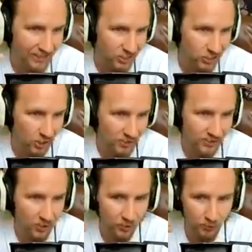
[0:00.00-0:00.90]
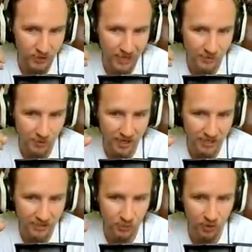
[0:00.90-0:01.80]
Skoda's got three. That's
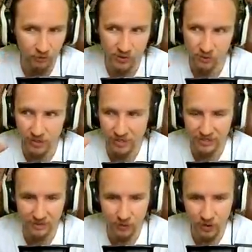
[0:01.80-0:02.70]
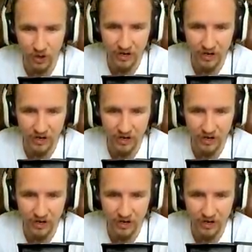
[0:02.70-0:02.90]
making 12 between us. And we've got